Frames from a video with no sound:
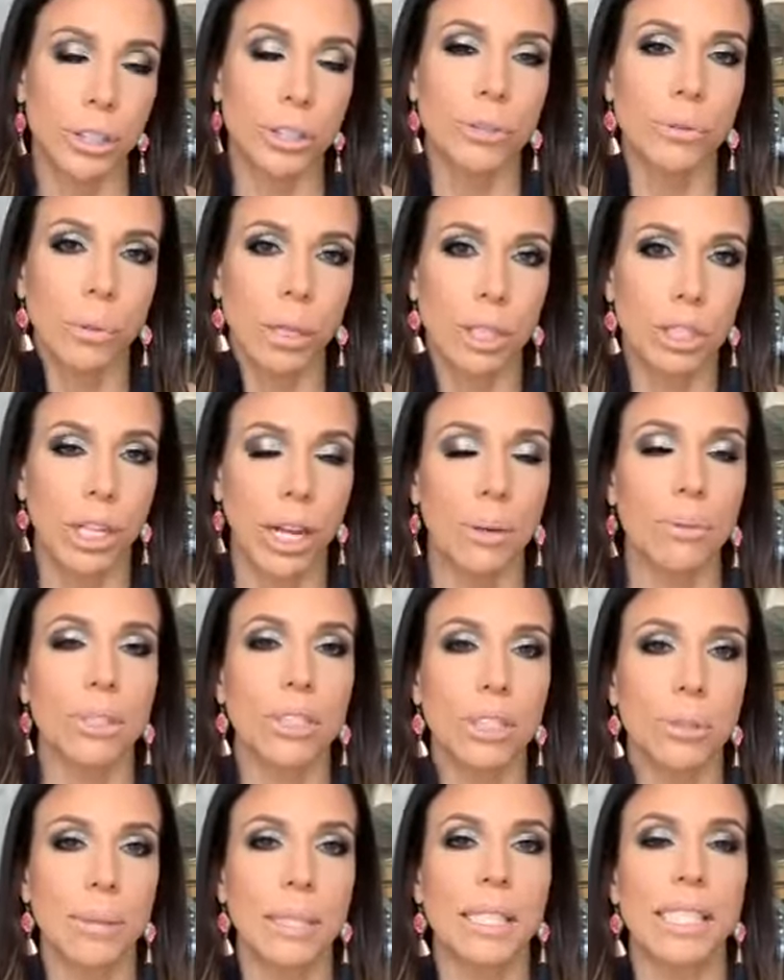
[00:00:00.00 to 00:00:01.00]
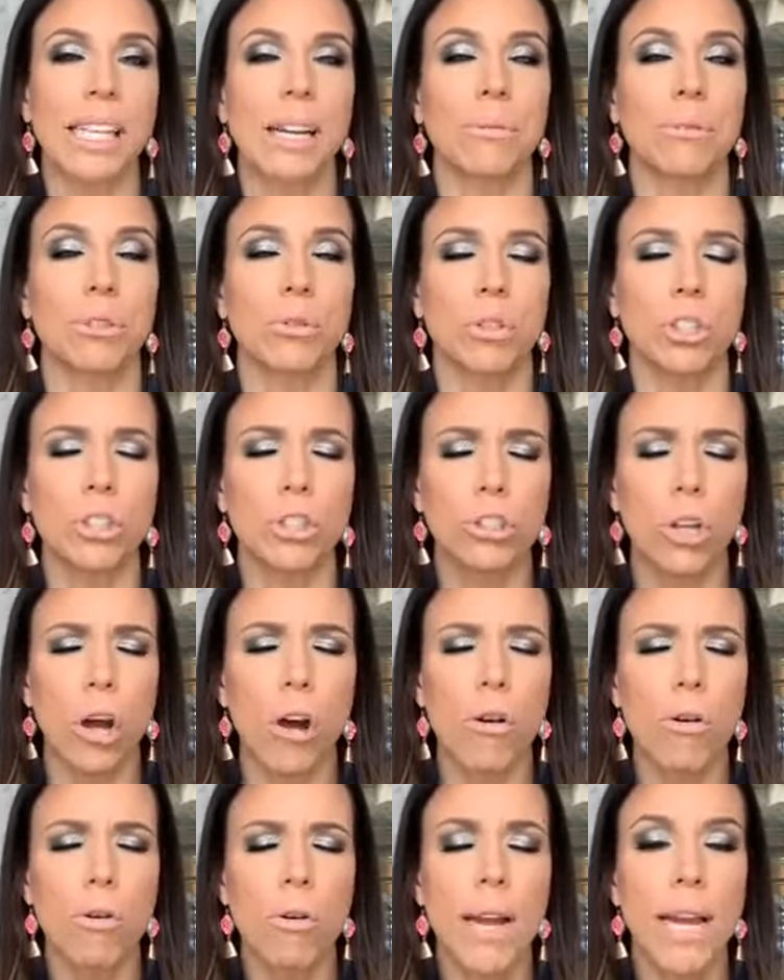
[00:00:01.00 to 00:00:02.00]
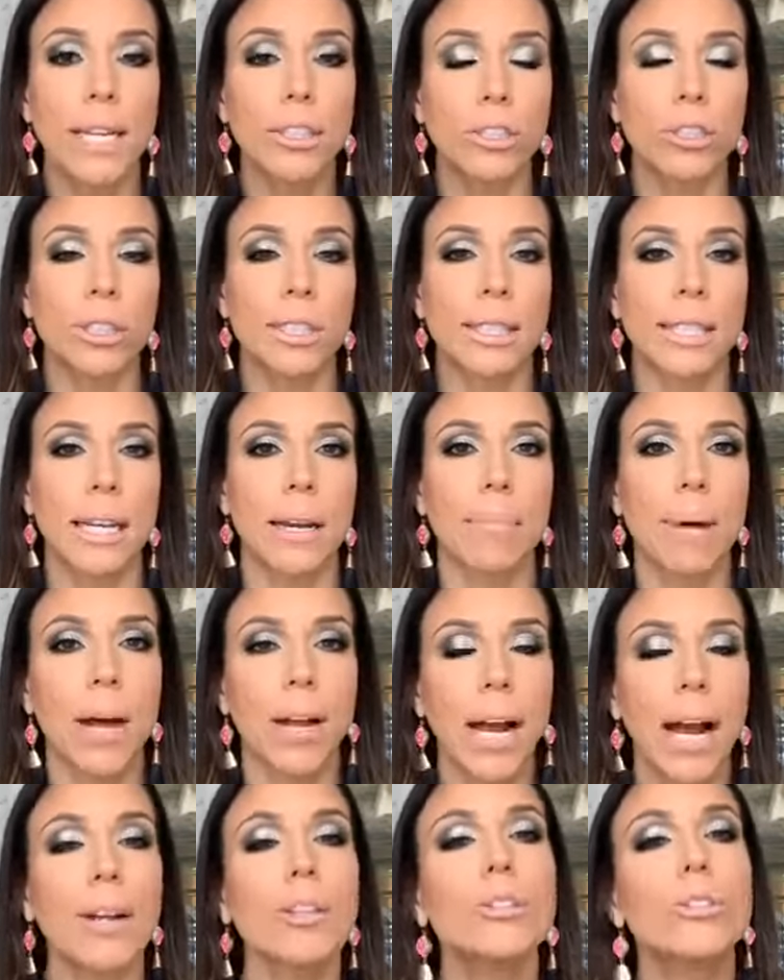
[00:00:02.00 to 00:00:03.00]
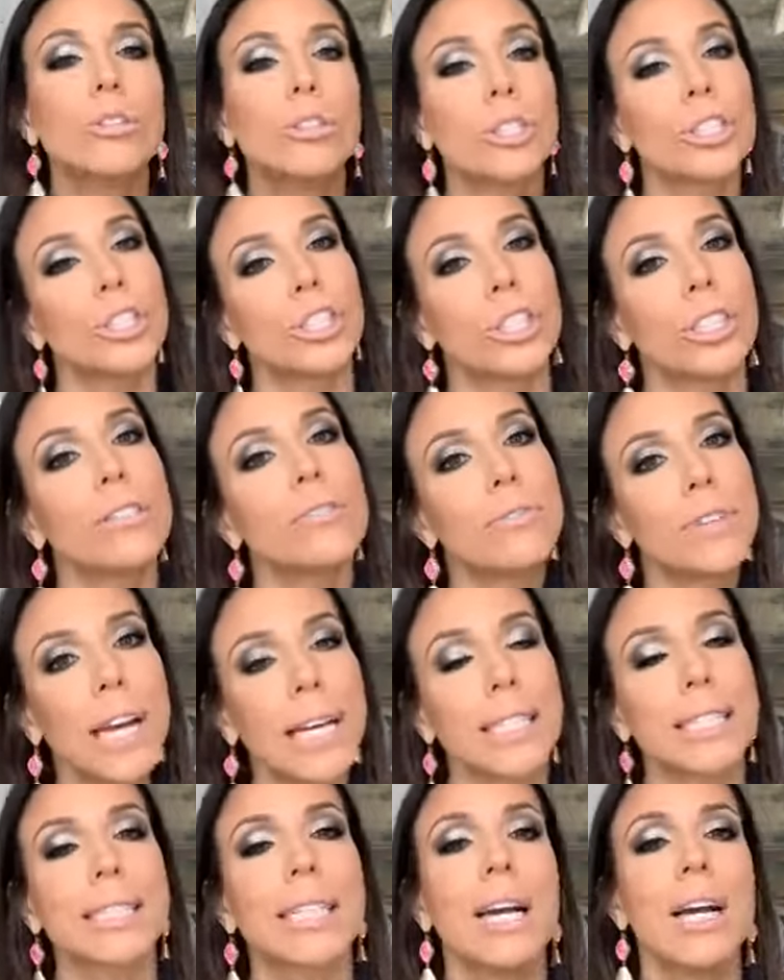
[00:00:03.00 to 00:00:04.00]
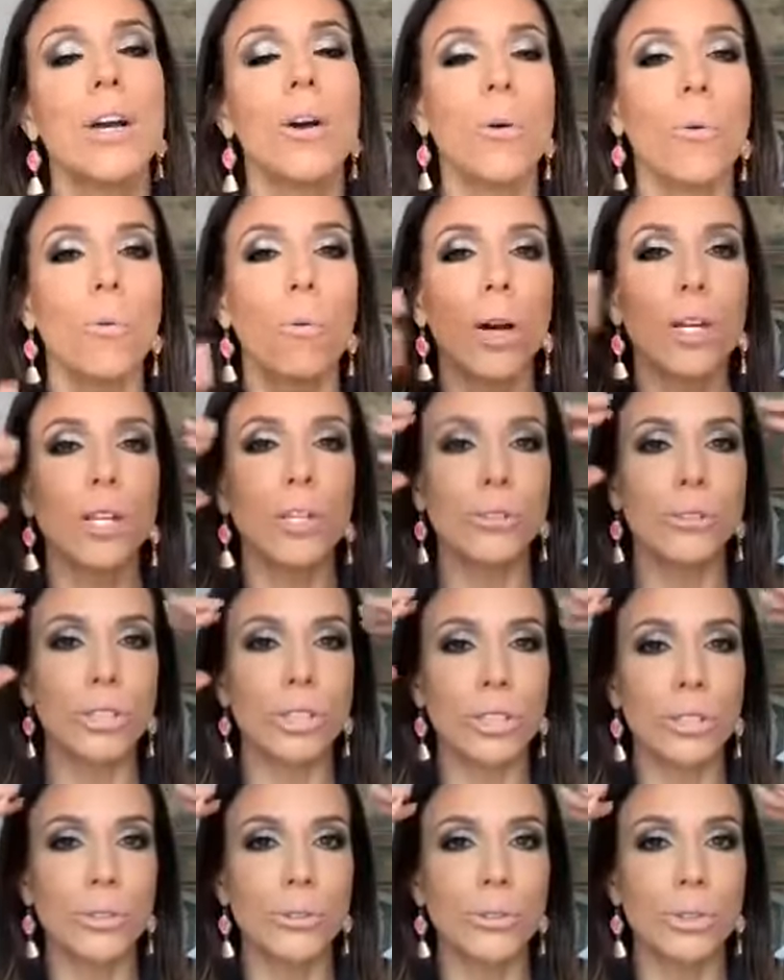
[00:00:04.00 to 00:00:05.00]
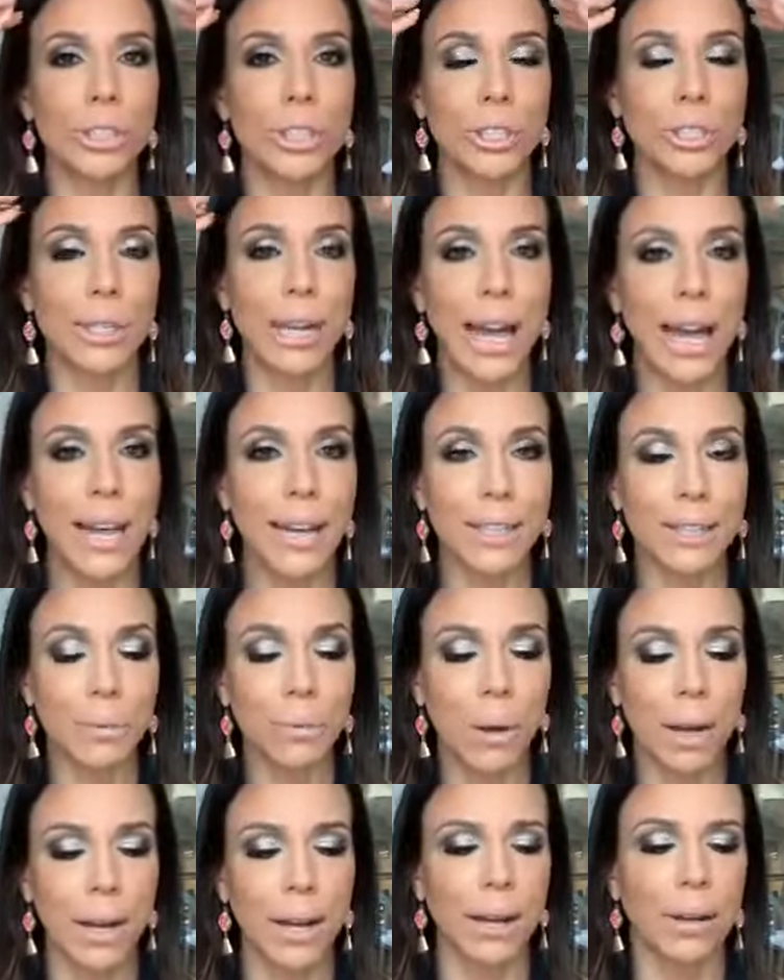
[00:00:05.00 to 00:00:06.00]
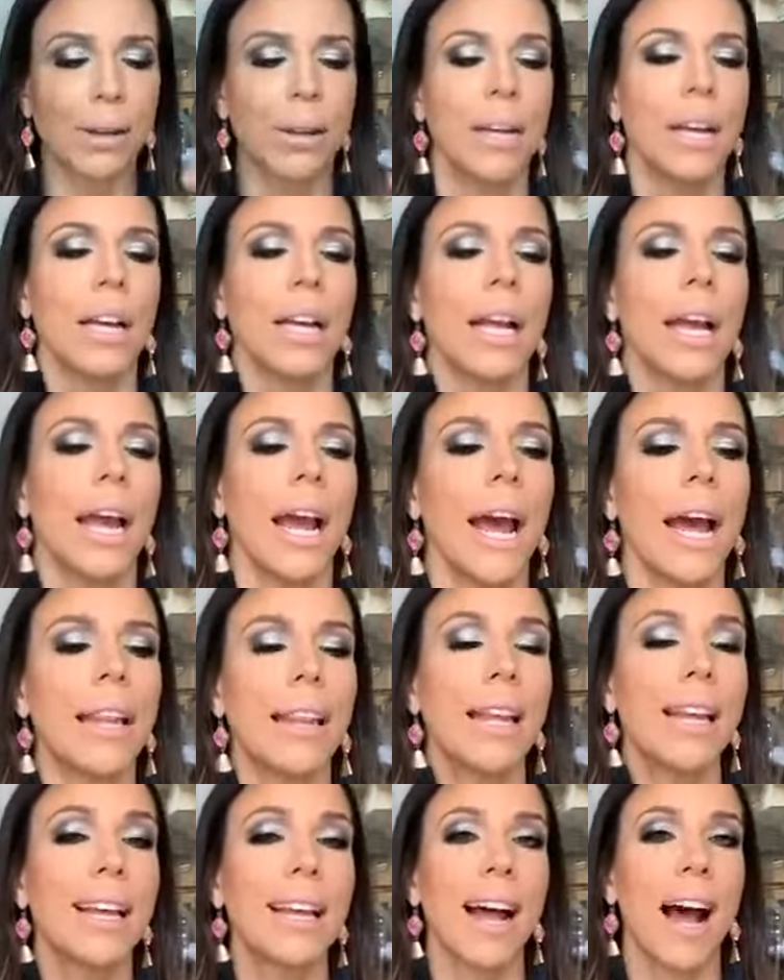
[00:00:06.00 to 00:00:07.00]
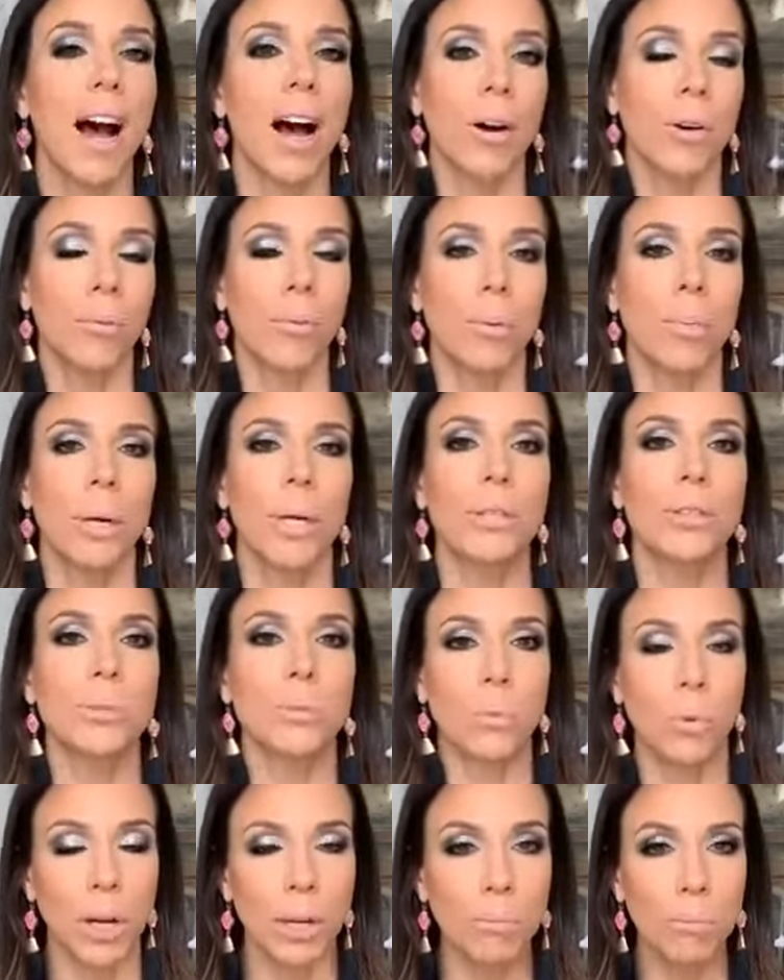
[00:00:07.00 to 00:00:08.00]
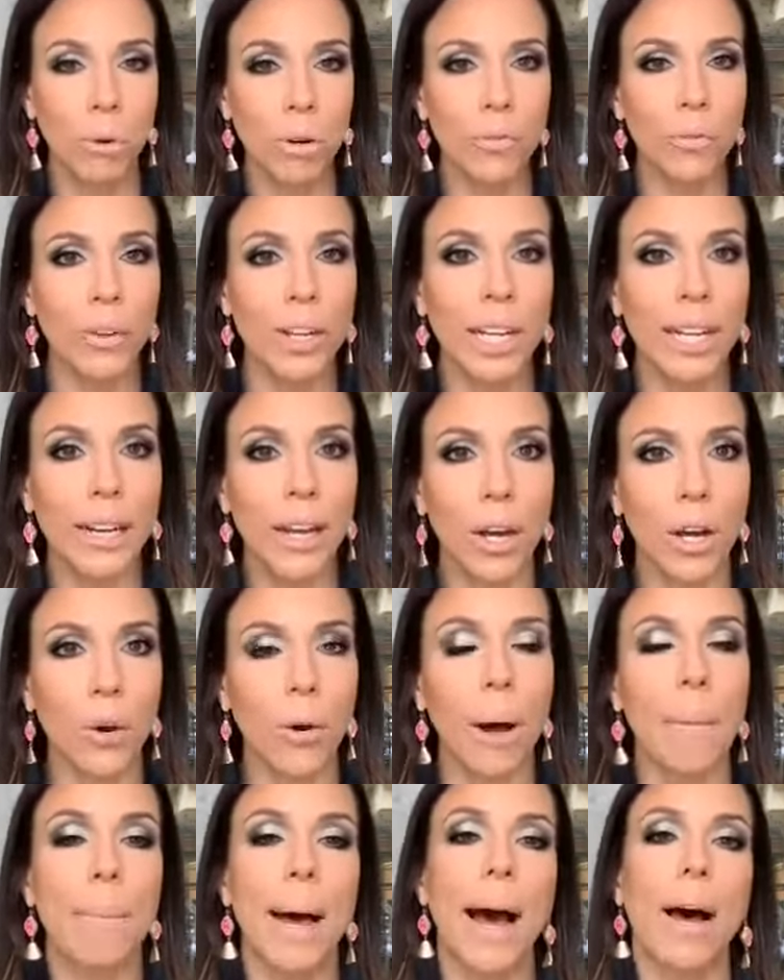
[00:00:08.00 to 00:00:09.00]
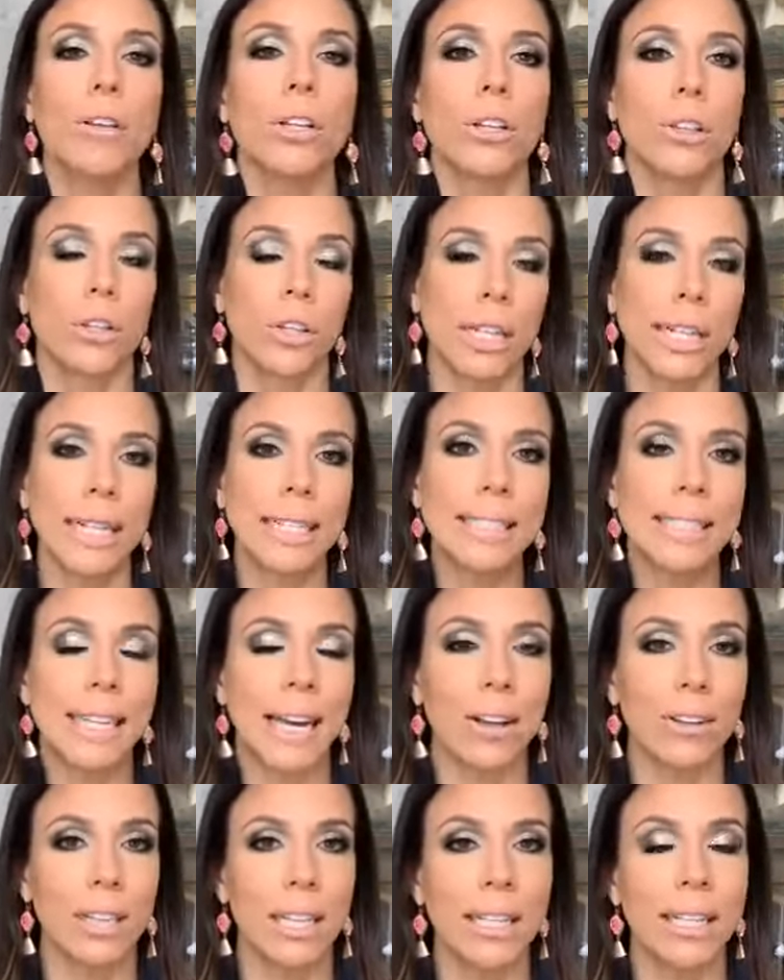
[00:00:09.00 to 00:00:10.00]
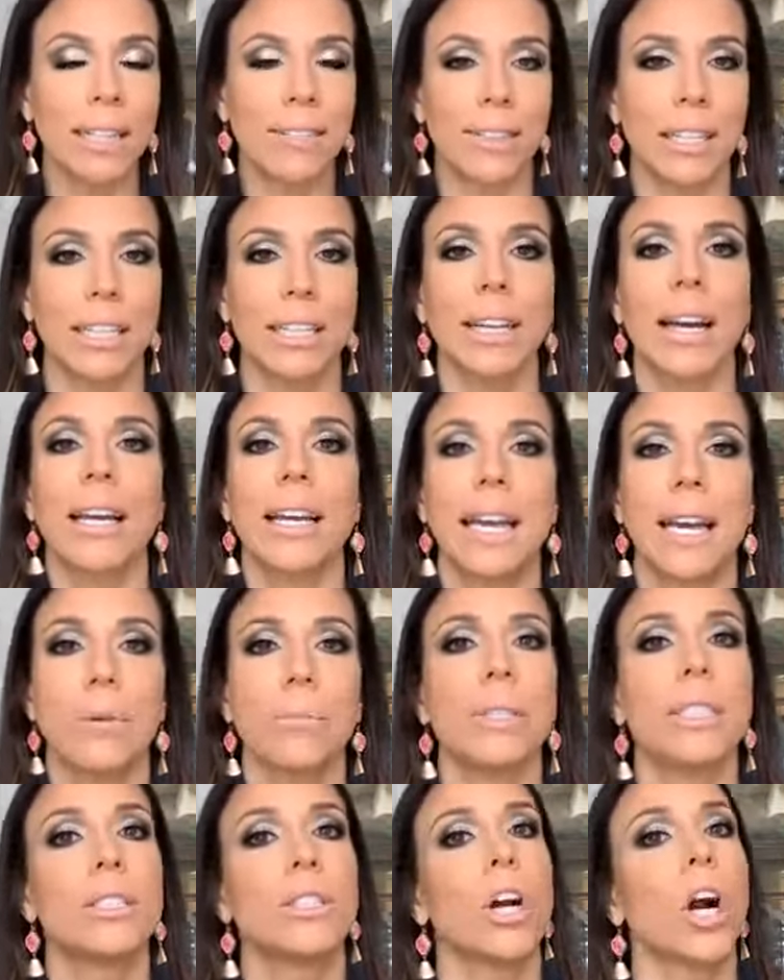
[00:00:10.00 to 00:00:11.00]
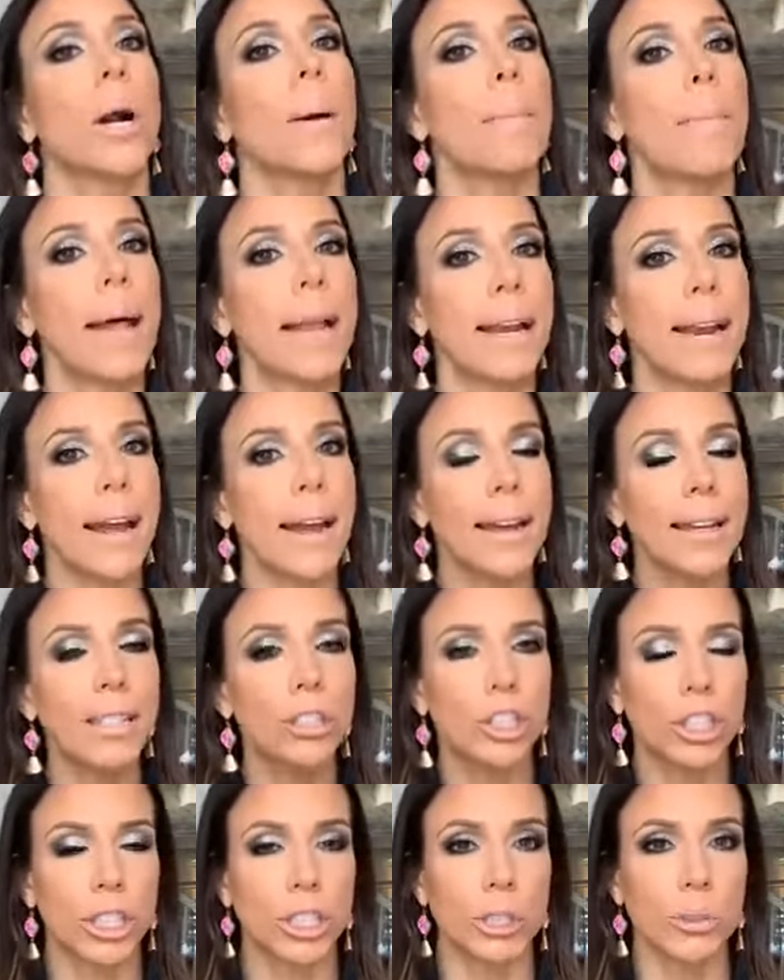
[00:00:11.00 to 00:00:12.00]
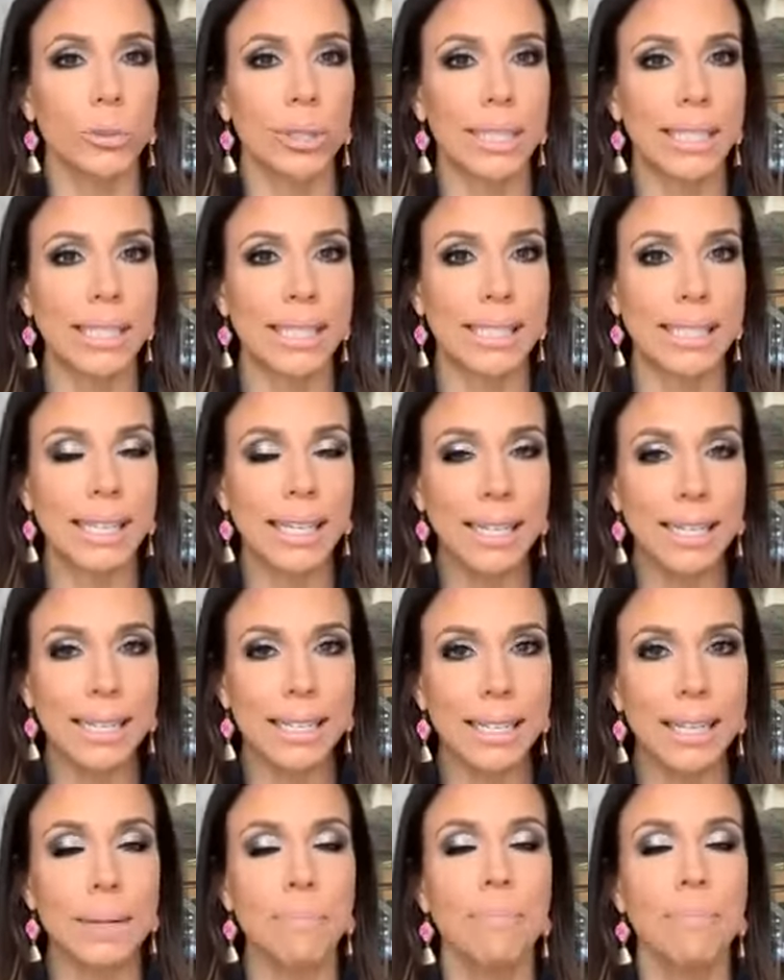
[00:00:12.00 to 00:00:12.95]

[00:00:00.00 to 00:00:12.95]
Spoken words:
you to watch that one too, because that was so interesting about how nutrition affects what you do to your head as well. And then I will post one more video about the 30 Days to Healthy Living. Again, we start Monday, January 6th.